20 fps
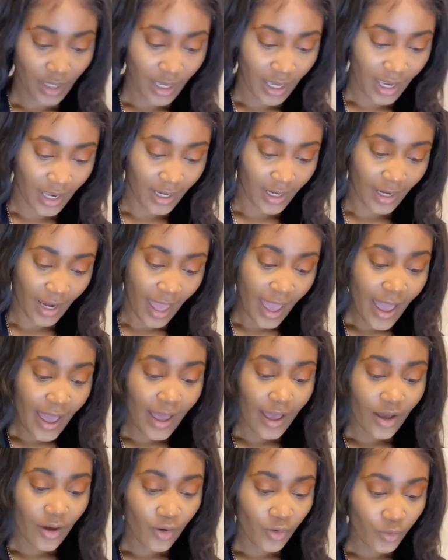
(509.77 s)
And
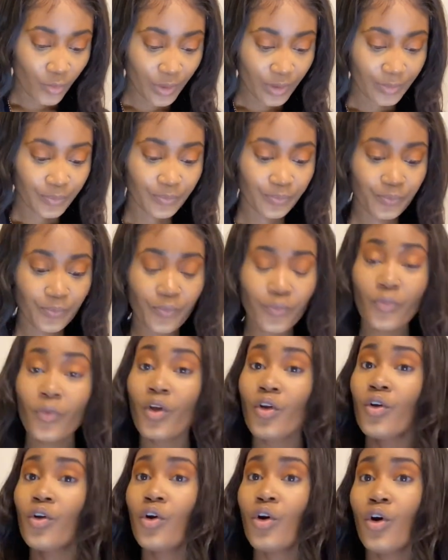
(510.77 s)
now,
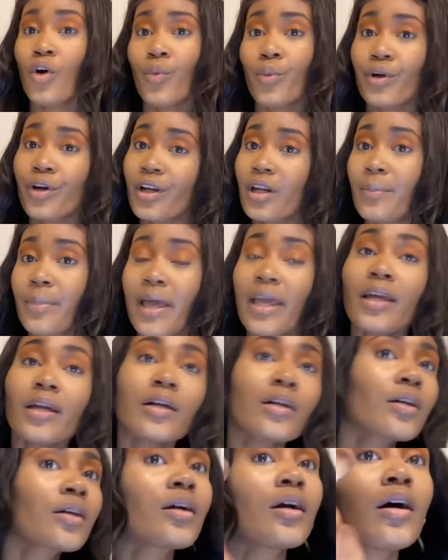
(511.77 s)
we're gonna bake.
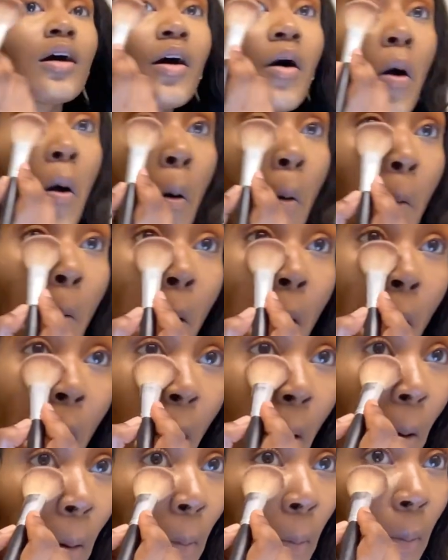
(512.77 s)

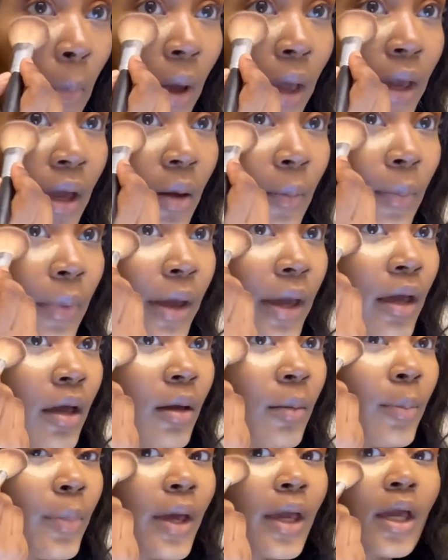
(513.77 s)
Bake.
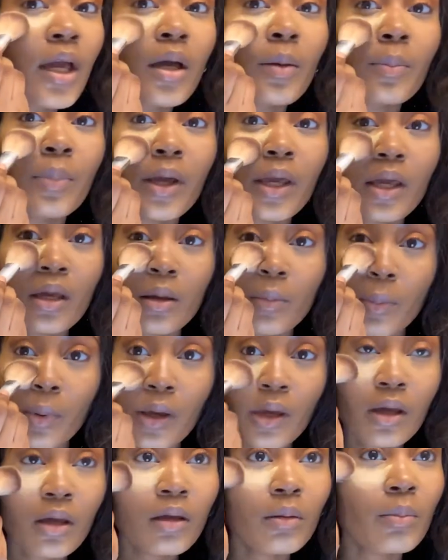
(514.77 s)

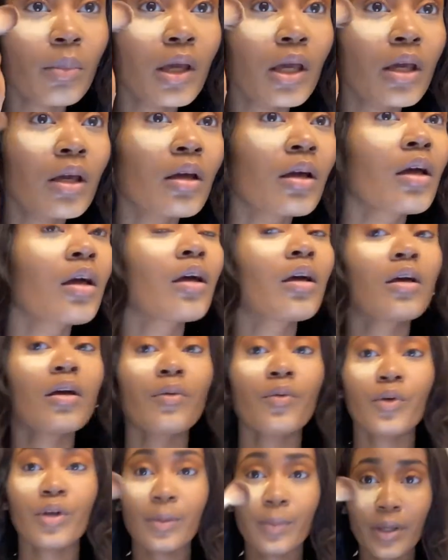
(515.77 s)

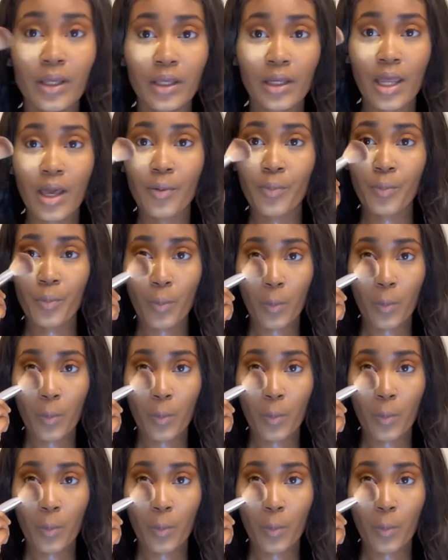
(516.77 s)
We're gonna bake it out.